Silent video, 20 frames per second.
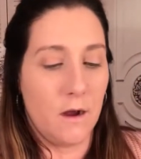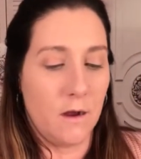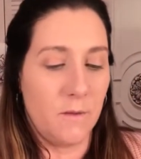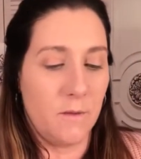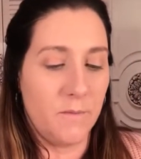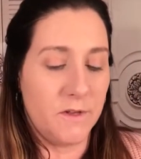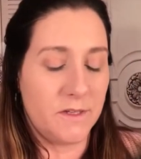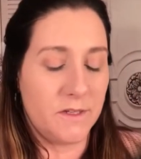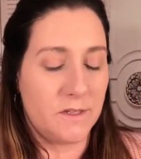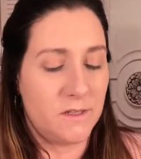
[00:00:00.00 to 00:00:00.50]

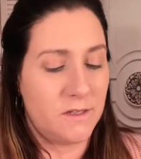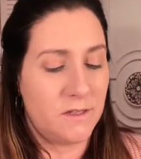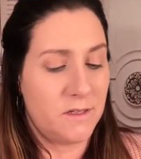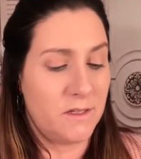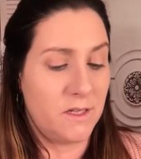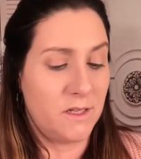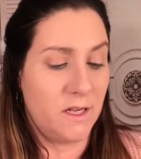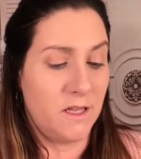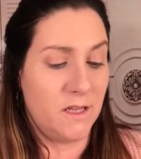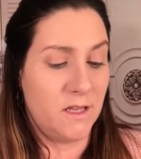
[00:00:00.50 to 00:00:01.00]
This is
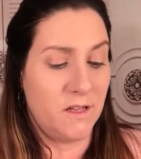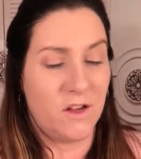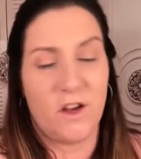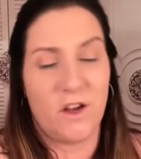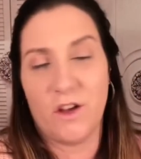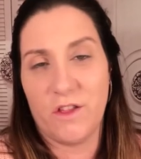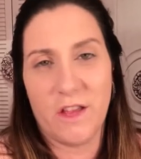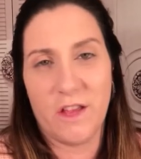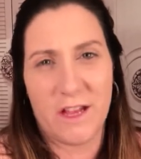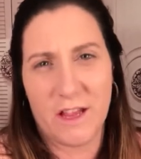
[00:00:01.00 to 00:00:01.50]
in
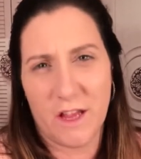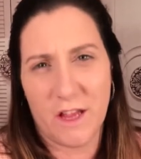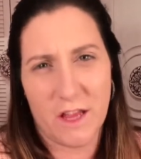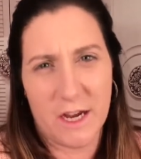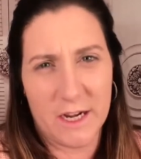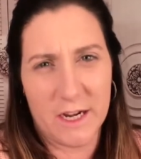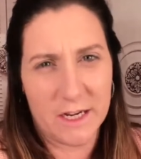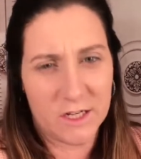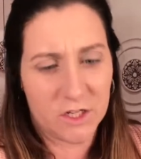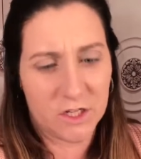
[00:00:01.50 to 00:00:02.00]
the like the
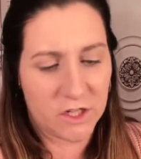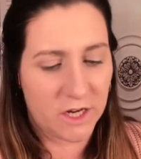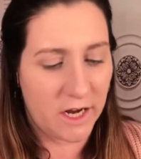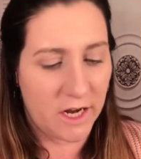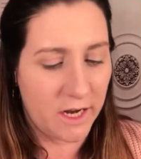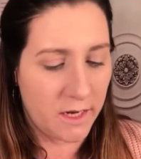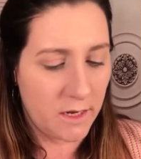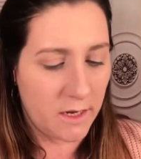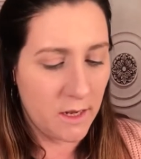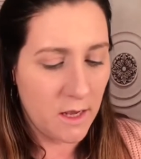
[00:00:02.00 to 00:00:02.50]
lightest
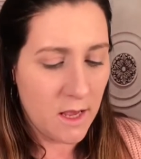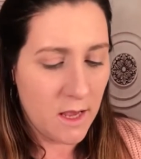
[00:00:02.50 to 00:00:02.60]
shade,